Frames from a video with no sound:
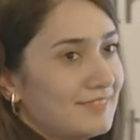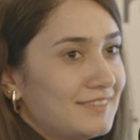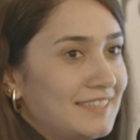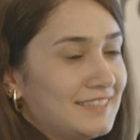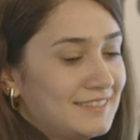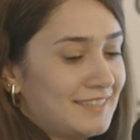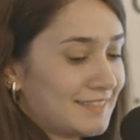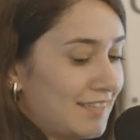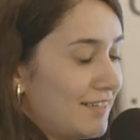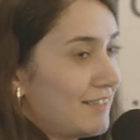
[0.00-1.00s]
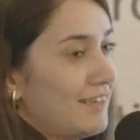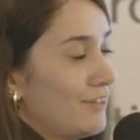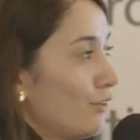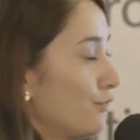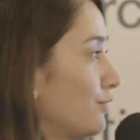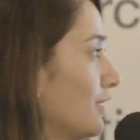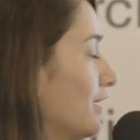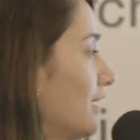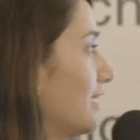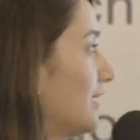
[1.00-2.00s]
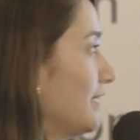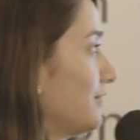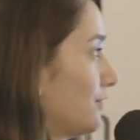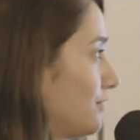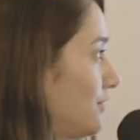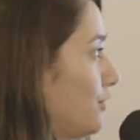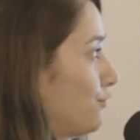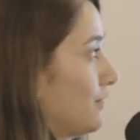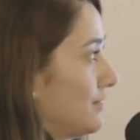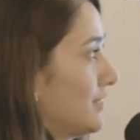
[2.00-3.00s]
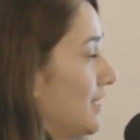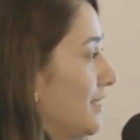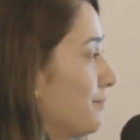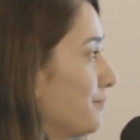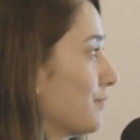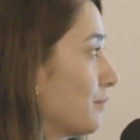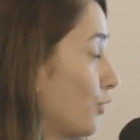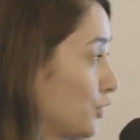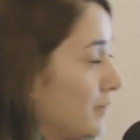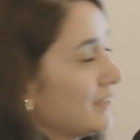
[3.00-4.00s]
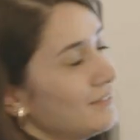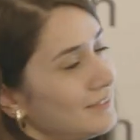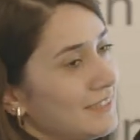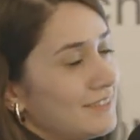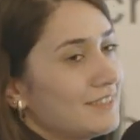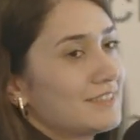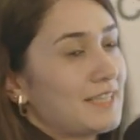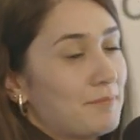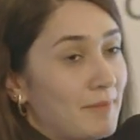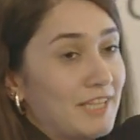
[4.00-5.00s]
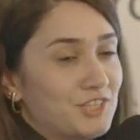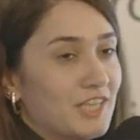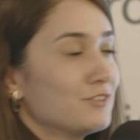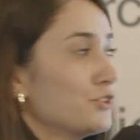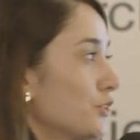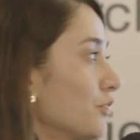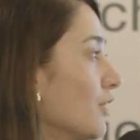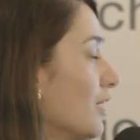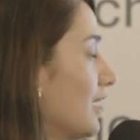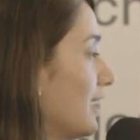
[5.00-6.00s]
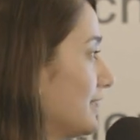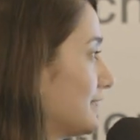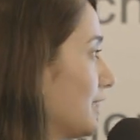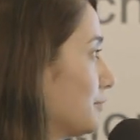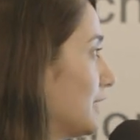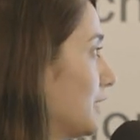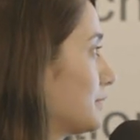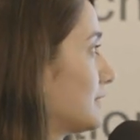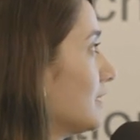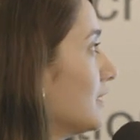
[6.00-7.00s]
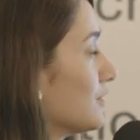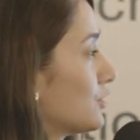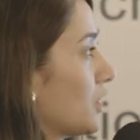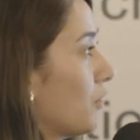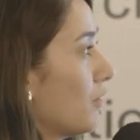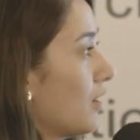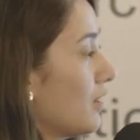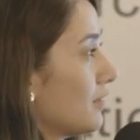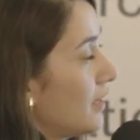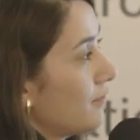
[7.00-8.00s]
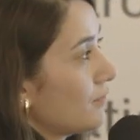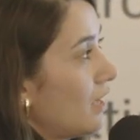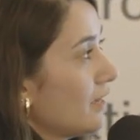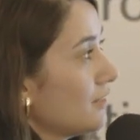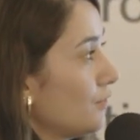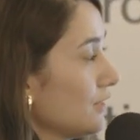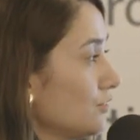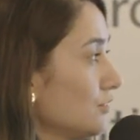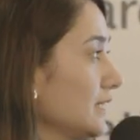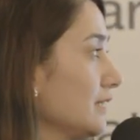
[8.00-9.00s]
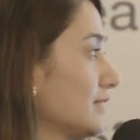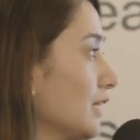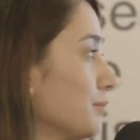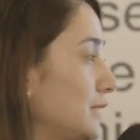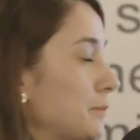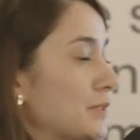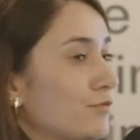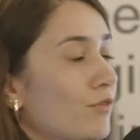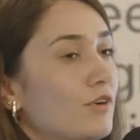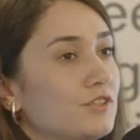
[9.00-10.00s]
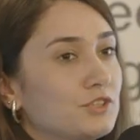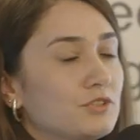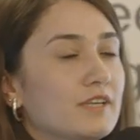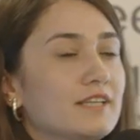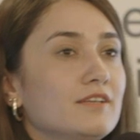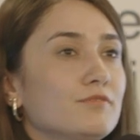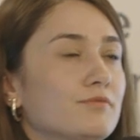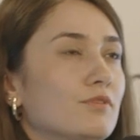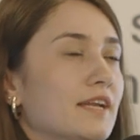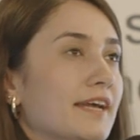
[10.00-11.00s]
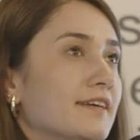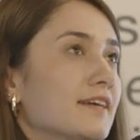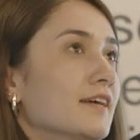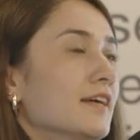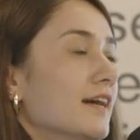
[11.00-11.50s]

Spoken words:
these things are kind of in different perspectives. These things may challenge you sometimes. So I wanted to give some tips for the journey, for like